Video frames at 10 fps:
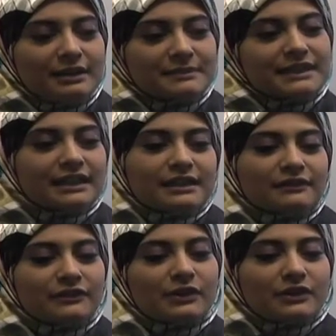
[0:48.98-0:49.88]
selling
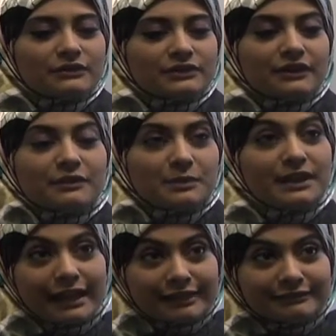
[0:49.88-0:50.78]
photos of a
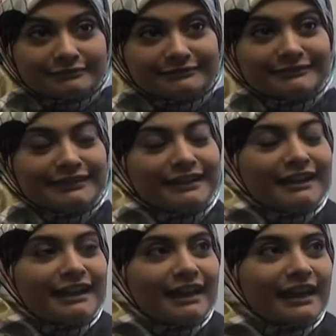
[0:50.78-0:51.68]
play.
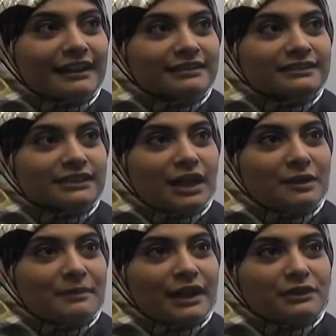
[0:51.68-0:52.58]
And
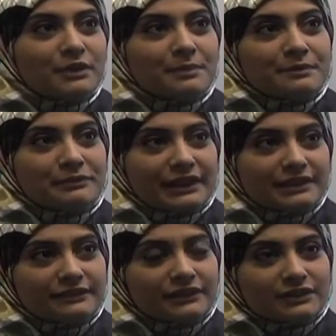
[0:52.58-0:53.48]
I grew up in
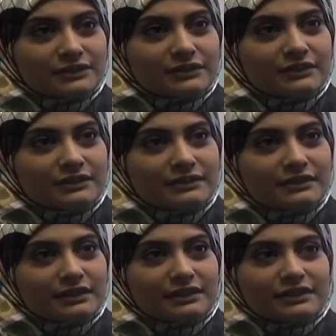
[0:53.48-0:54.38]
Brecksville, so
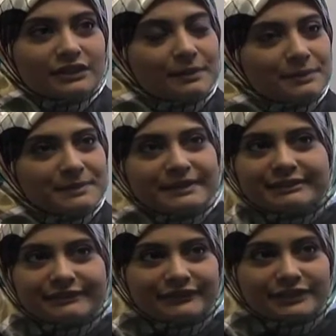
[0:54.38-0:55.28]
it's a suburb in
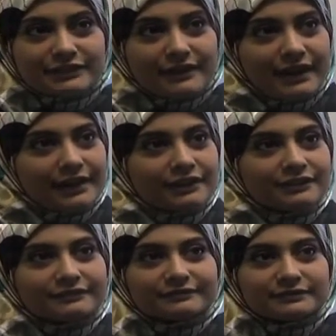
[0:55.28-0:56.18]
Cleveland,
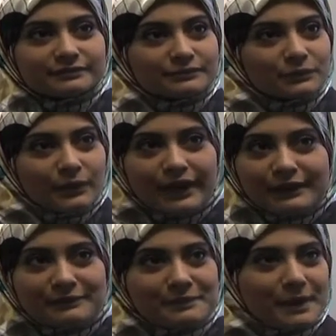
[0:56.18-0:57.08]
Ohio,
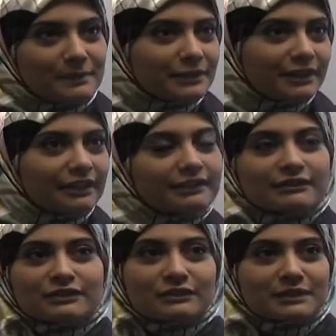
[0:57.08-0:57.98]
white, Republican. I
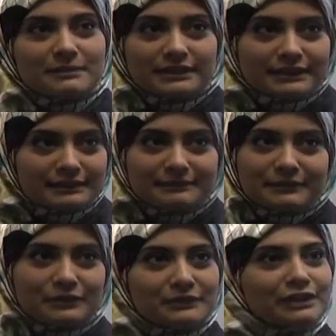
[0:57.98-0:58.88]
was the only Muslim,
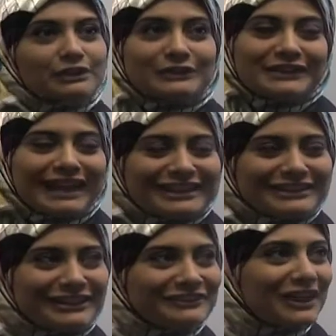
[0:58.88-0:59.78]
the only girl with the
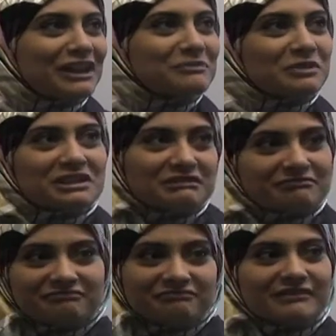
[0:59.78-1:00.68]
headscarf on, but it
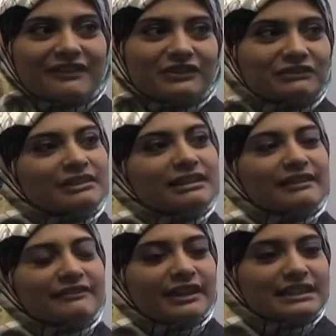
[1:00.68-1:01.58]
never really
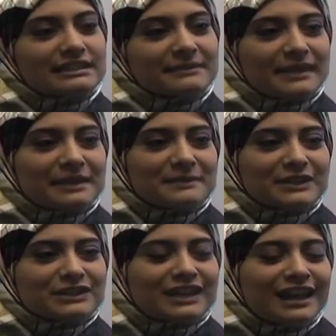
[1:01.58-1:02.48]
affected me that
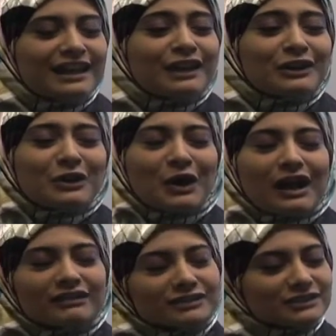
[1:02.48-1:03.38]
much. An
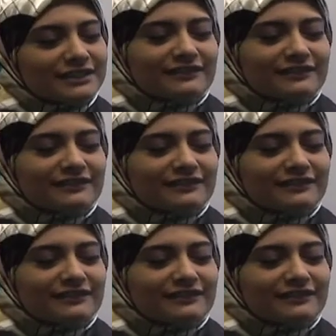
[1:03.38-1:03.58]
elderly,